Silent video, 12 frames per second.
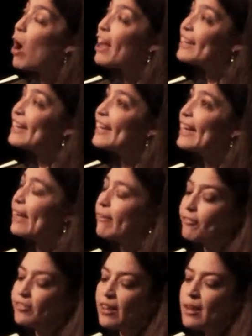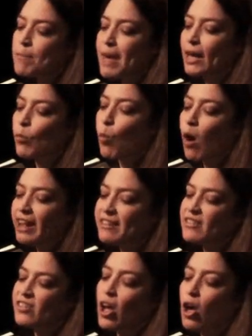one gift, make one
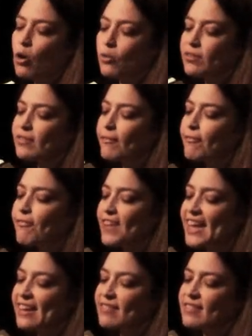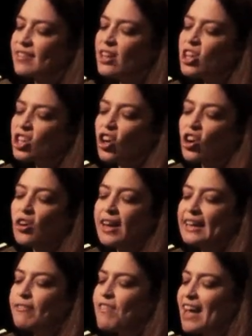toast, feast,
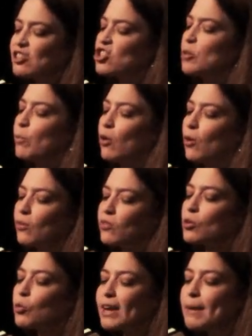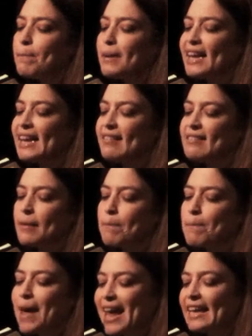curried vegetables, green beans and
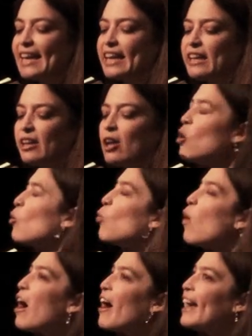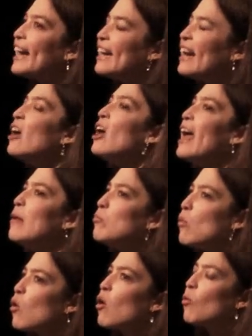bacon, wine and
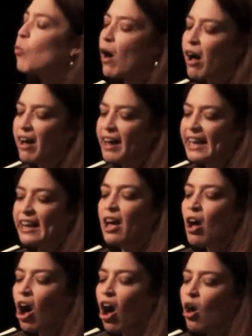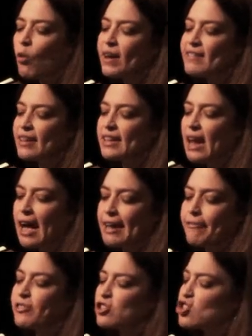more wine, always a
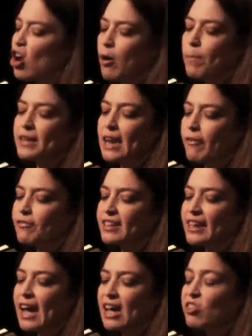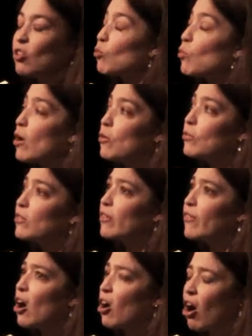knife sharp enough to cut the roast of
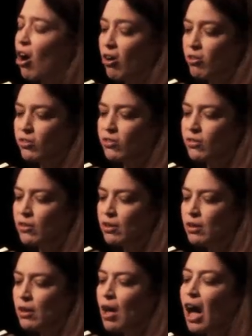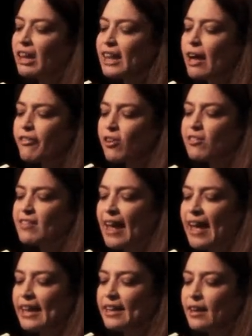our hearts. A lover
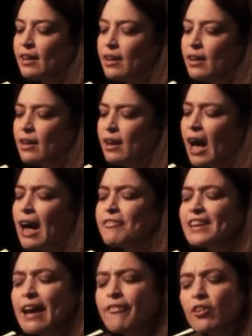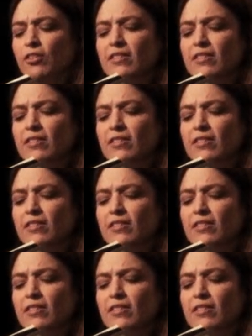said, "I've never